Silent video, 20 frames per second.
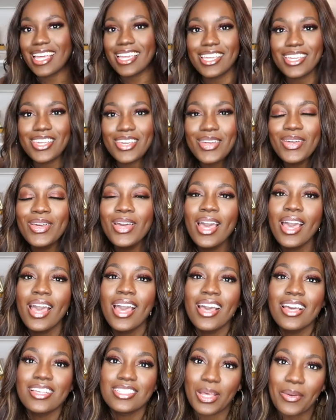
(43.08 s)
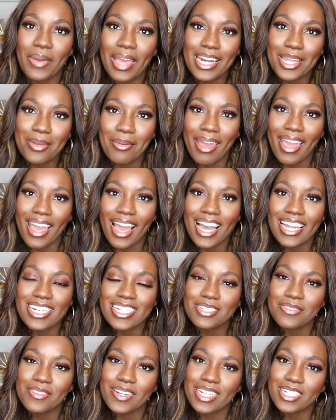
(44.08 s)
Thank you. So anyway, I
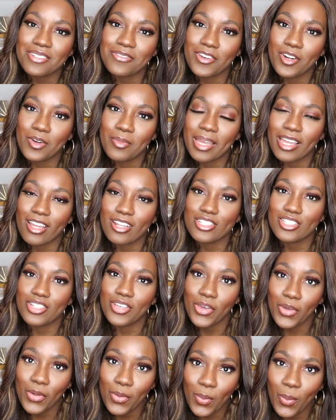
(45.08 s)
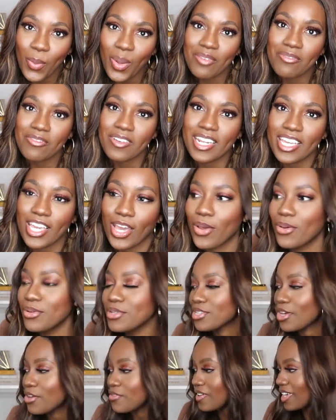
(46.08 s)
just finished filming two
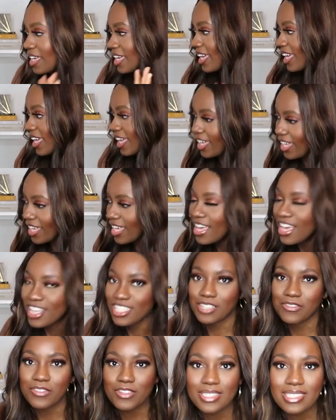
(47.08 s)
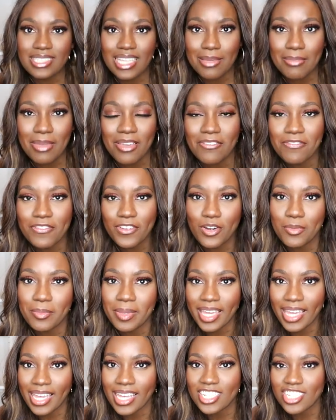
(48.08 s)
videos over here. So if you see me film
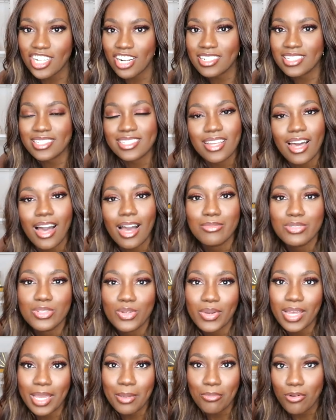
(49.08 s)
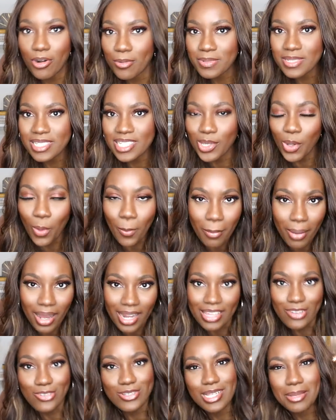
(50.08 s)
here, chances are I'm talking property or
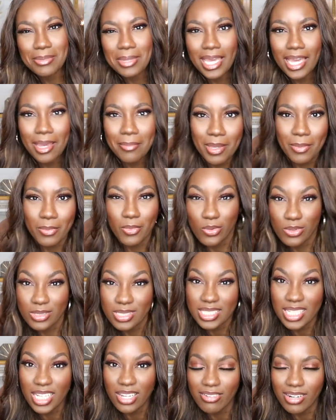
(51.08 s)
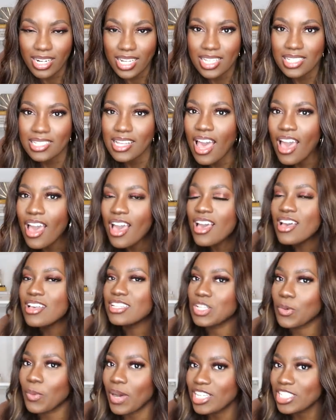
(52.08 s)
money or something a bit more serious.
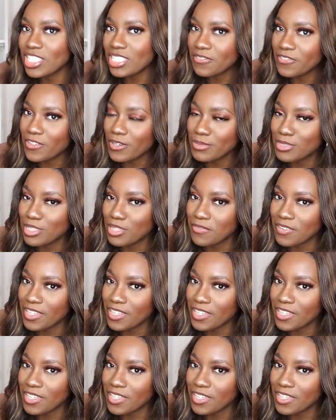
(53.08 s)
So I just filmed two